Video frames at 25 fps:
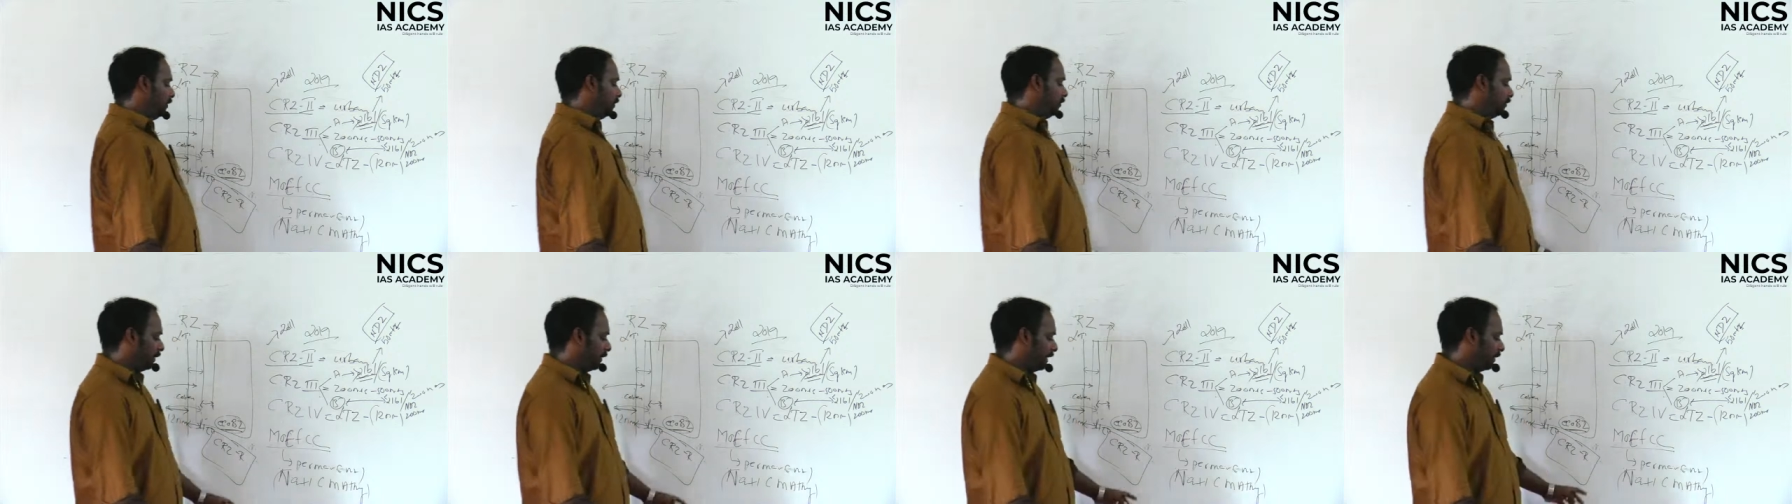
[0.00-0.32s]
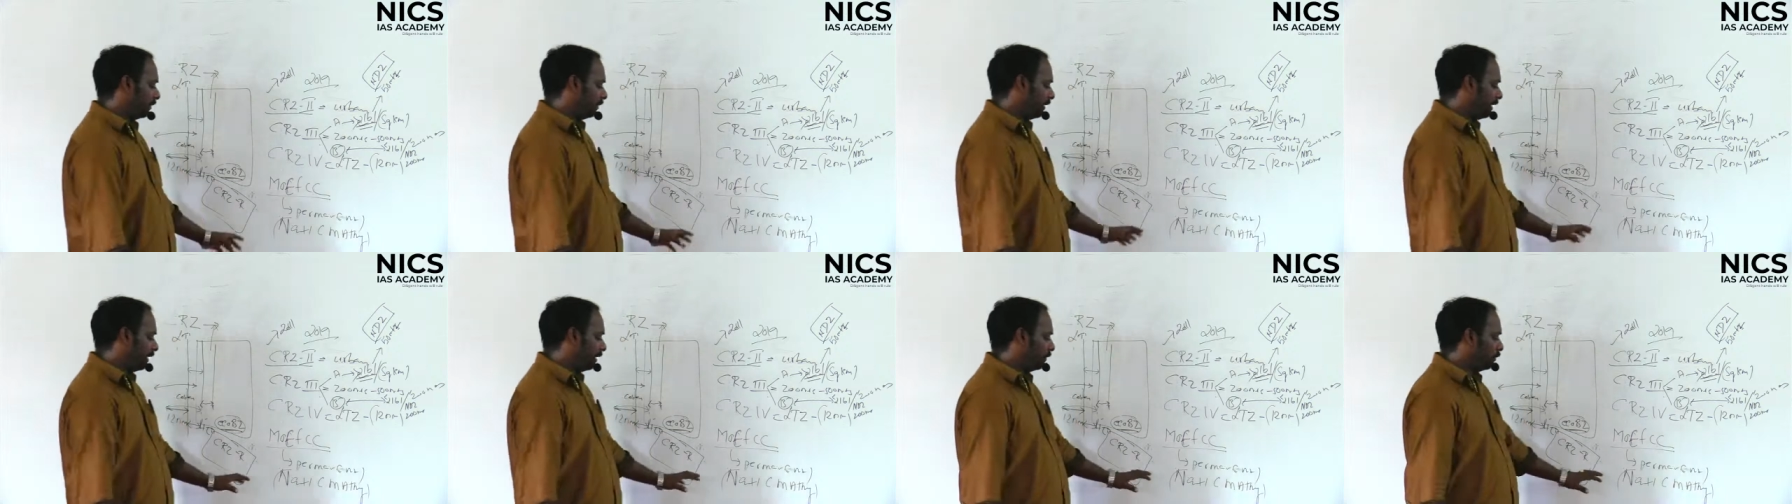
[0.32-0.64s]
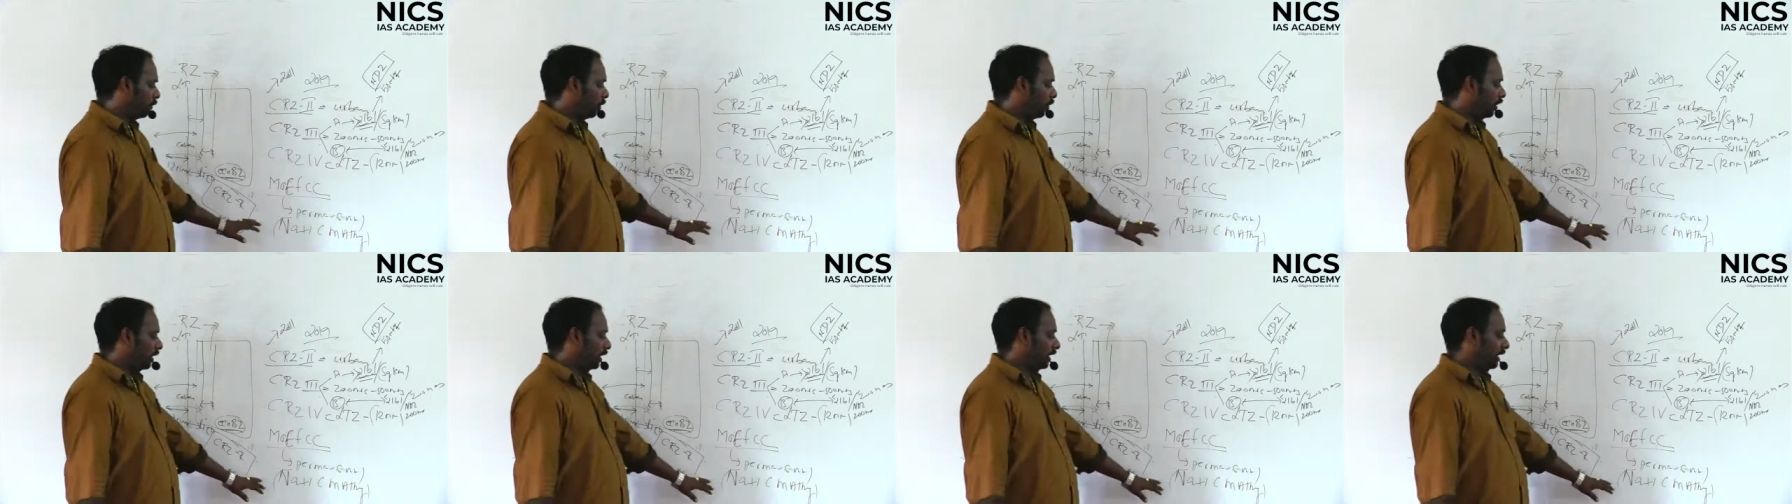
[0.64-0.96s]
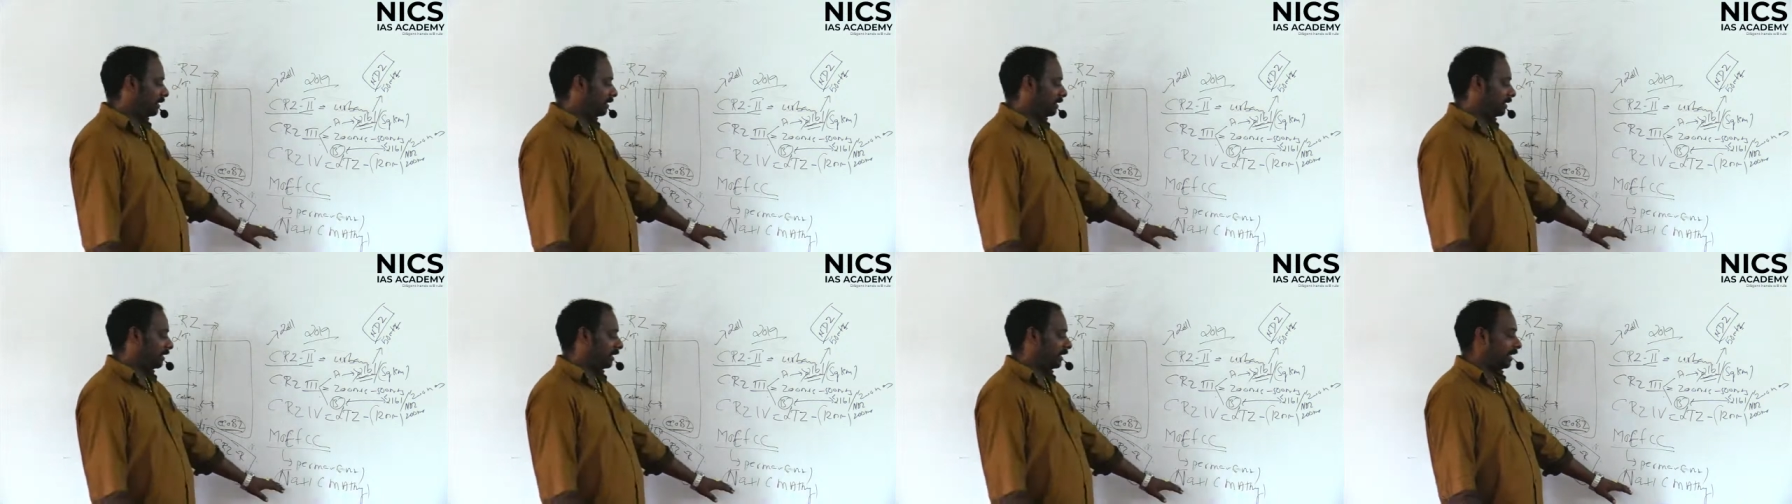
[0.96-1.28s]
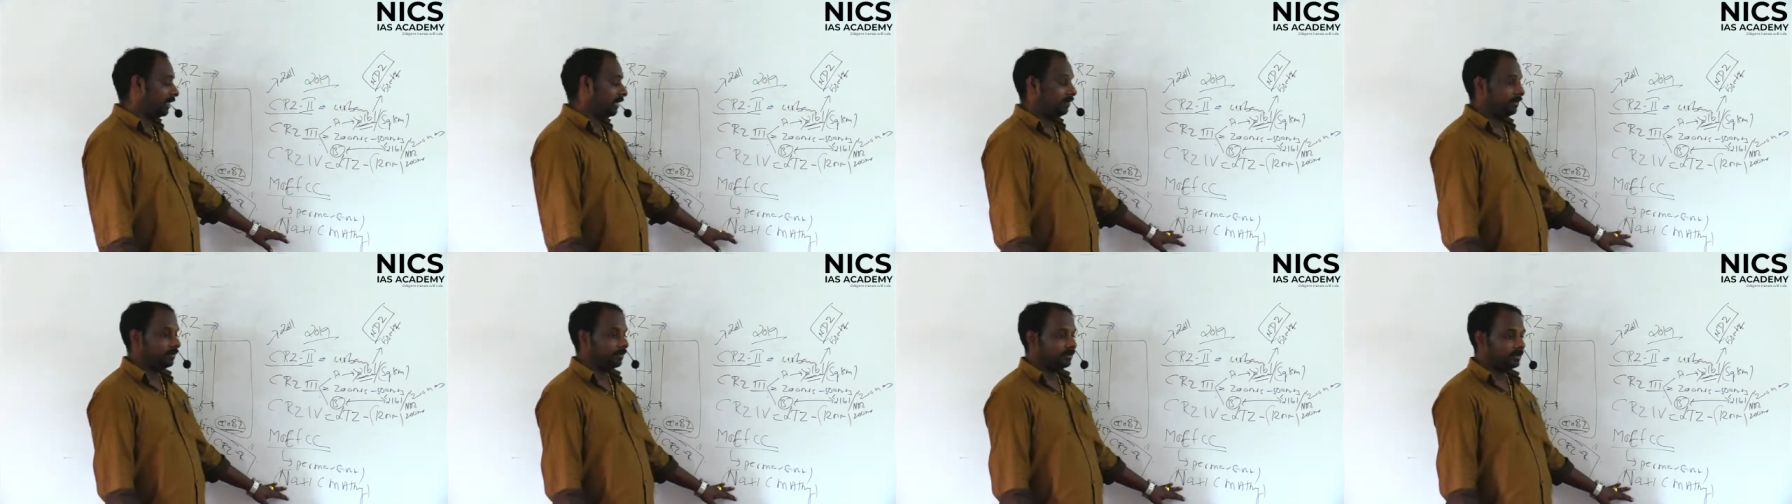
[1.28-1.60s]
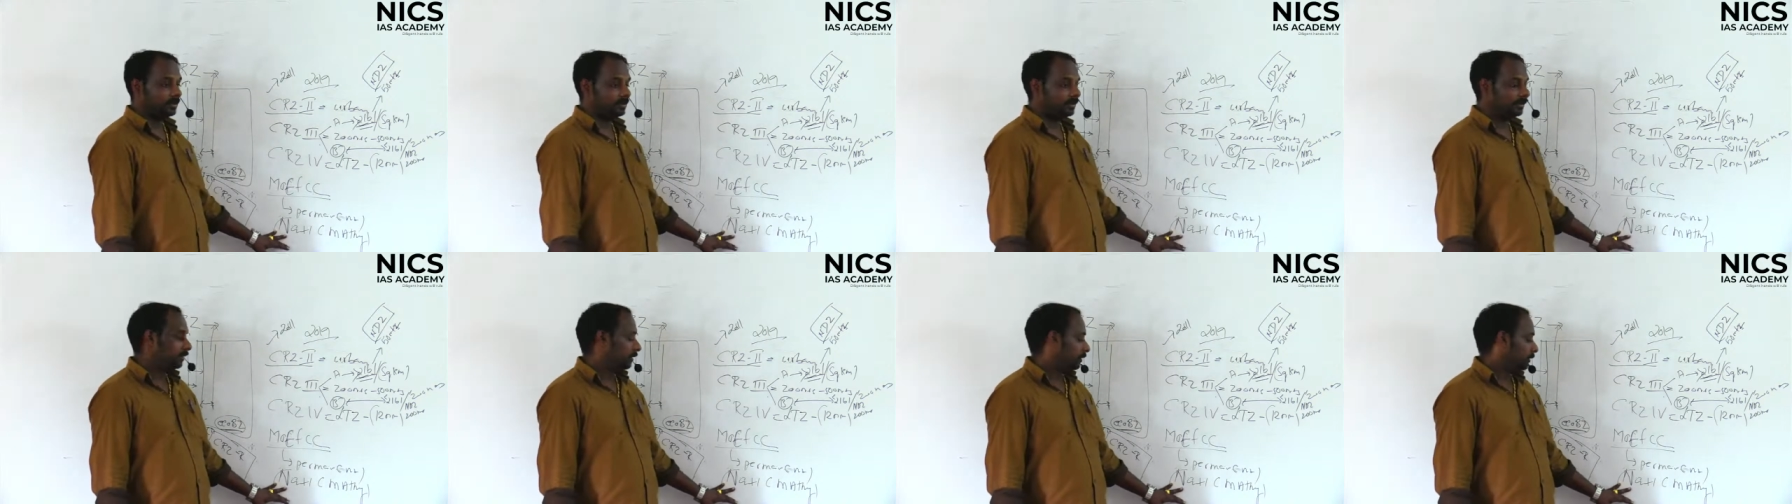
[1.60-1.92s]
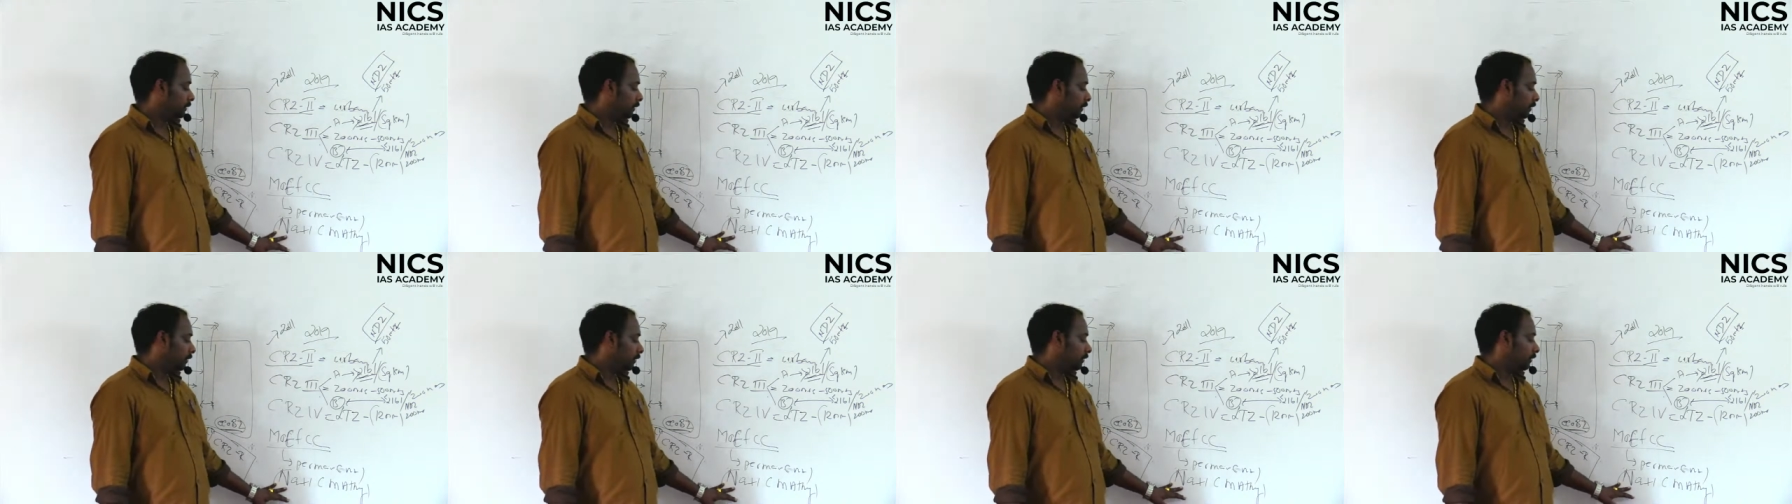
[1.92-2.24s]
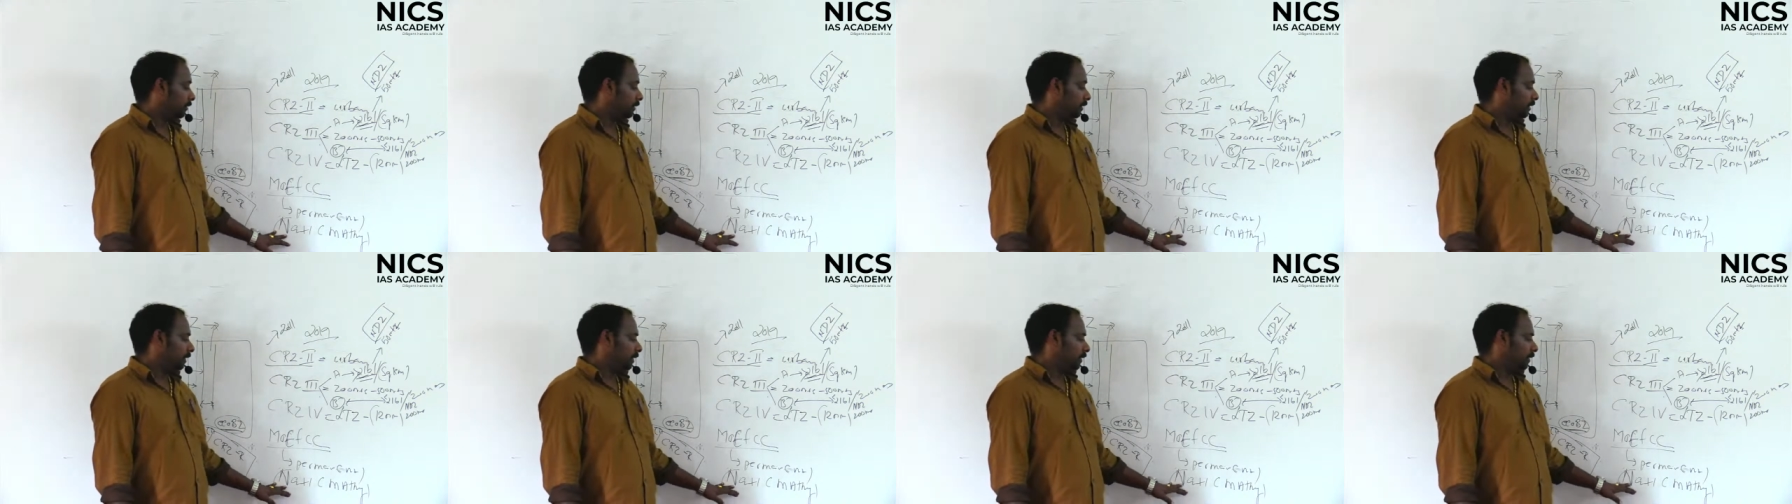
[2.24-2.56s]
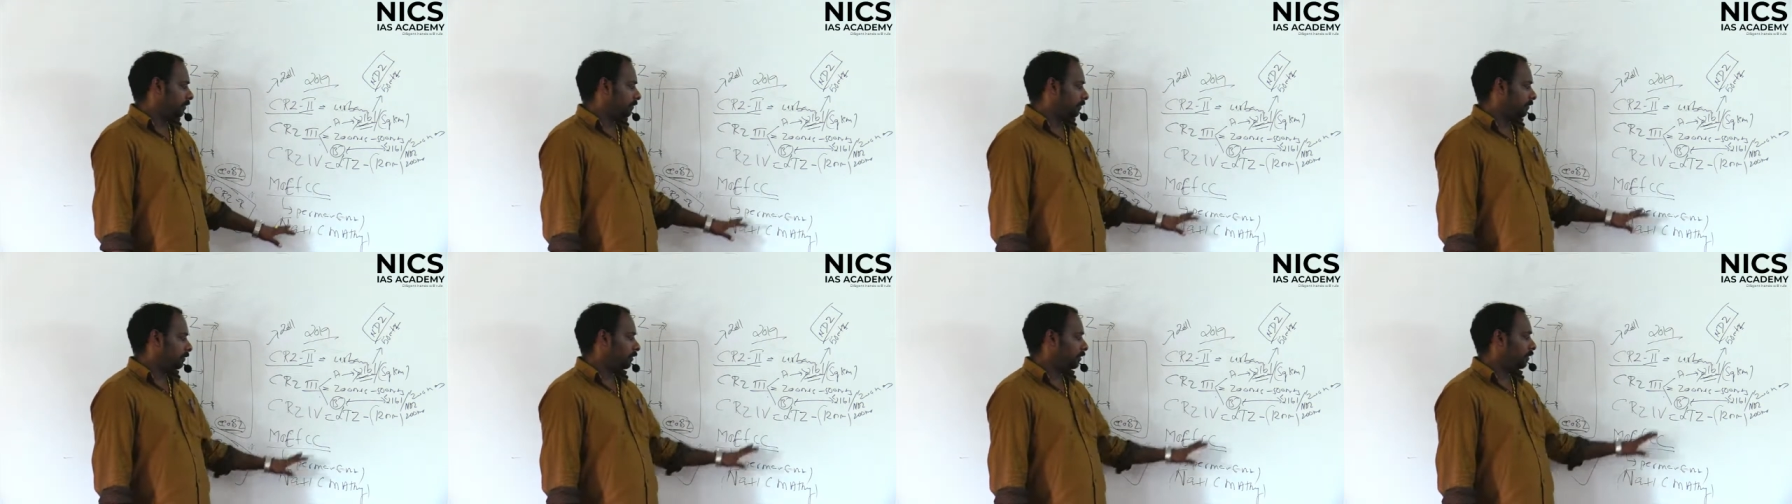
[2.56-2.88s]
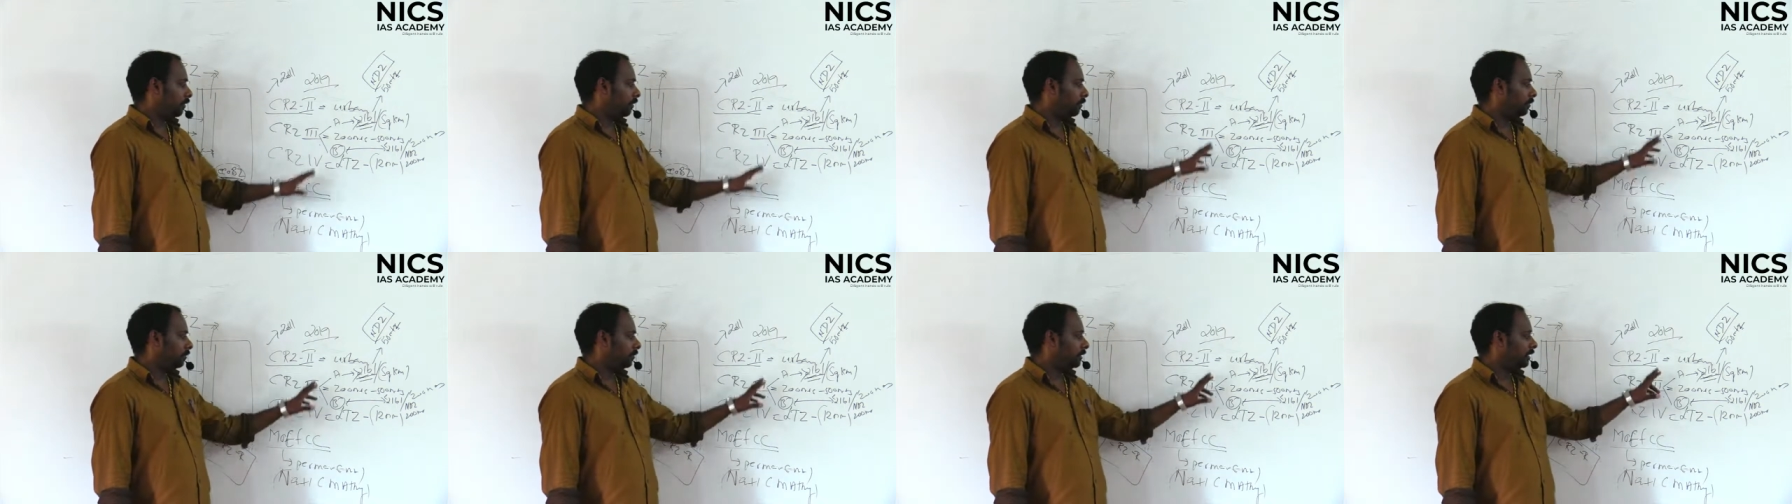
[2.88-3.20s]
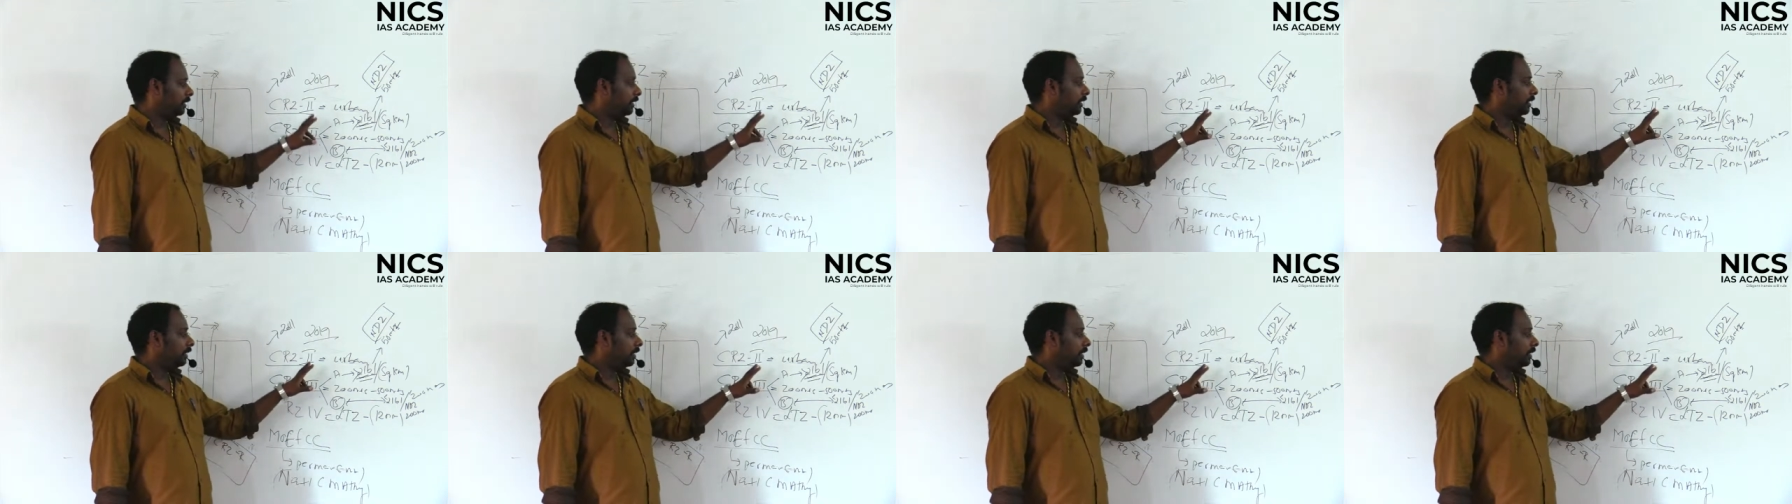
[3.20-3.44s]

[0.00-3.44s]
permanent body and the head So,